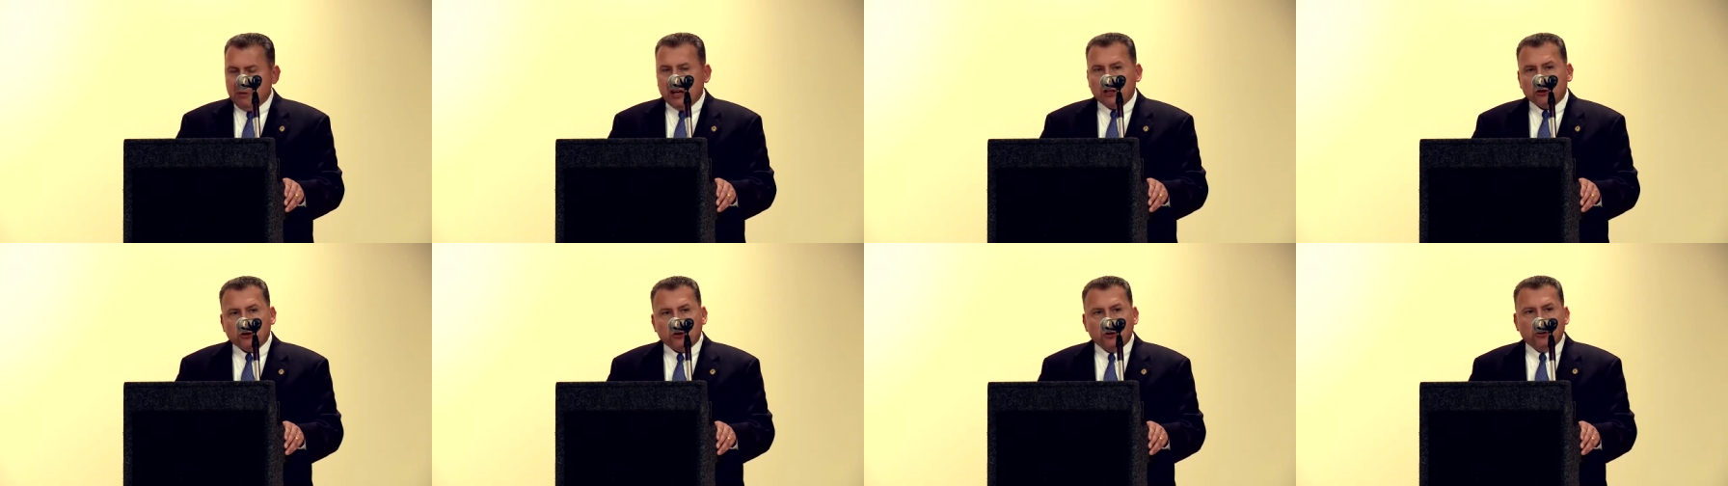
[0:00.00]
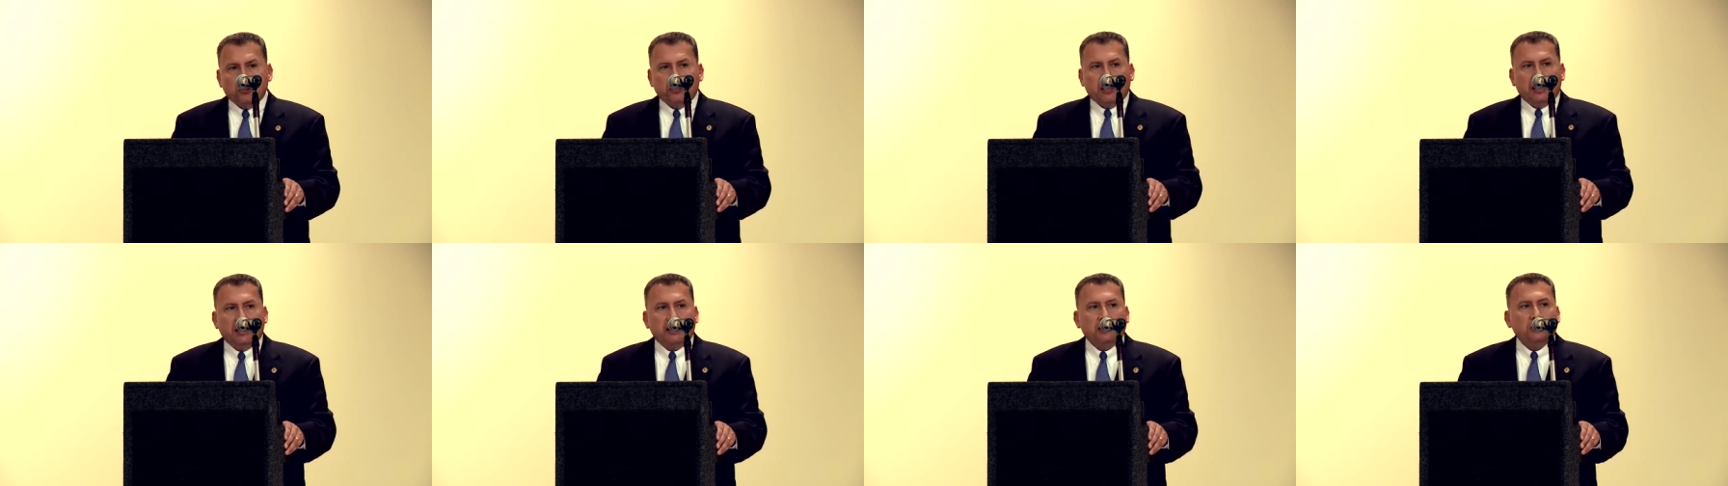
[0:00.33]
make
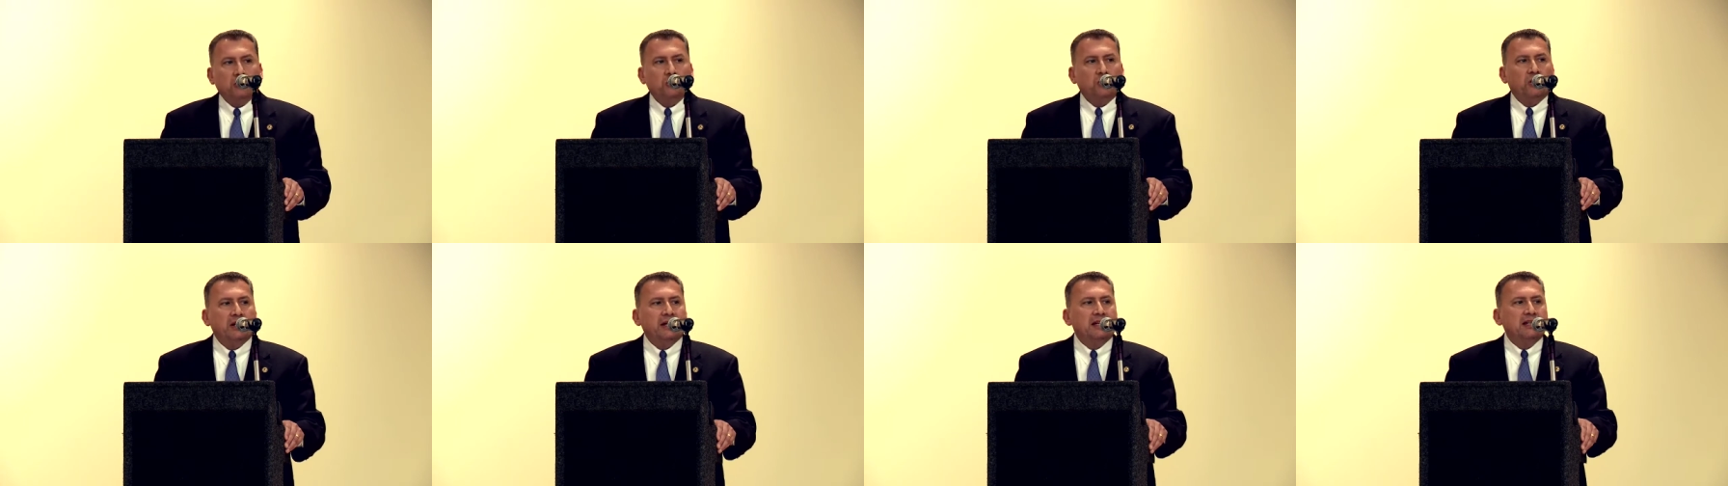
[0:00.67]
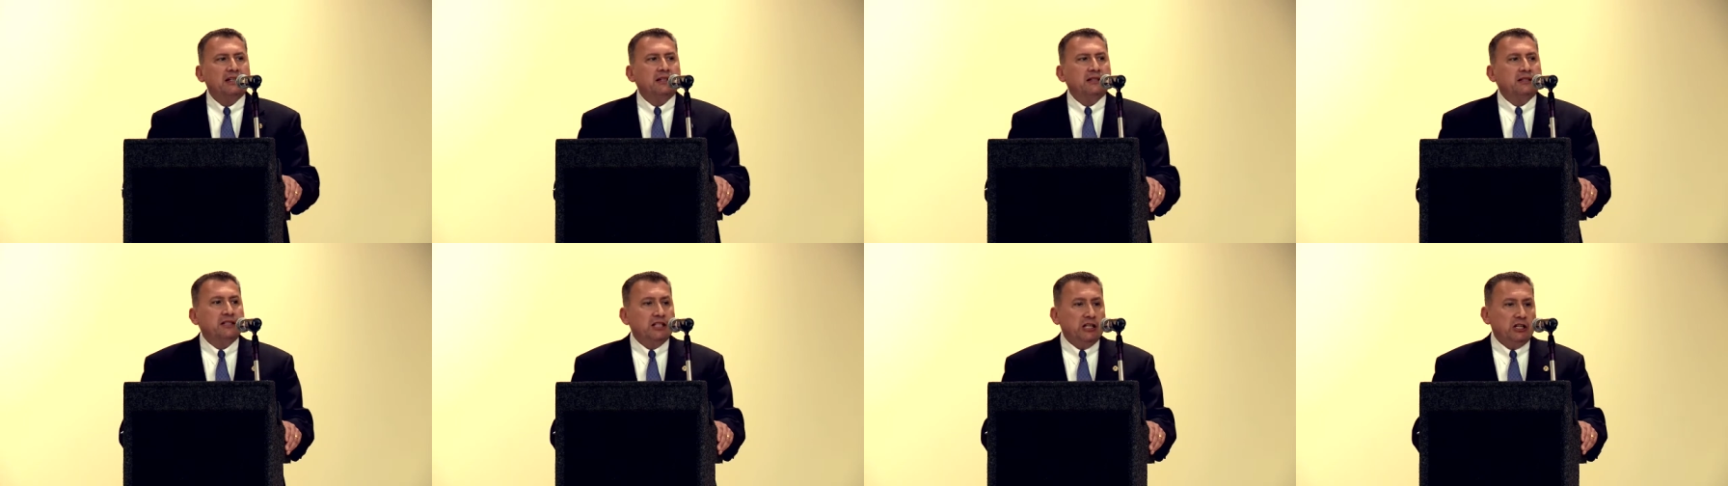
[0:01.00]
sure that Illinois
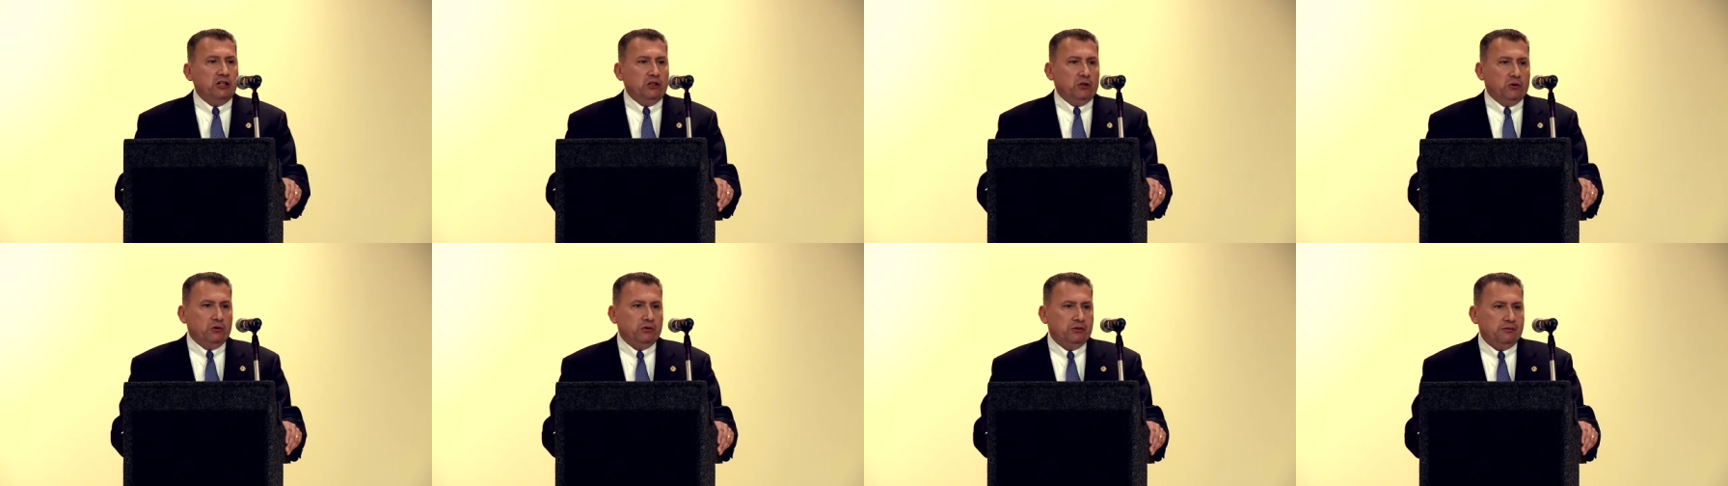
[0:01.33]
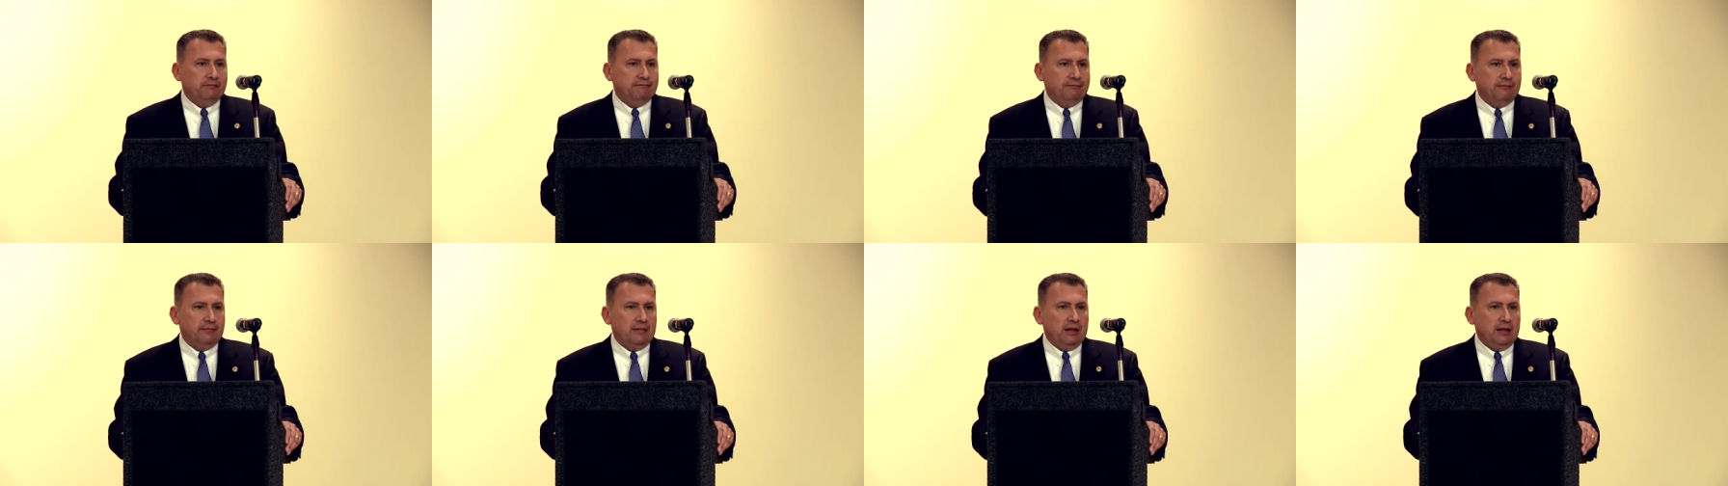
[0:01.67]
continues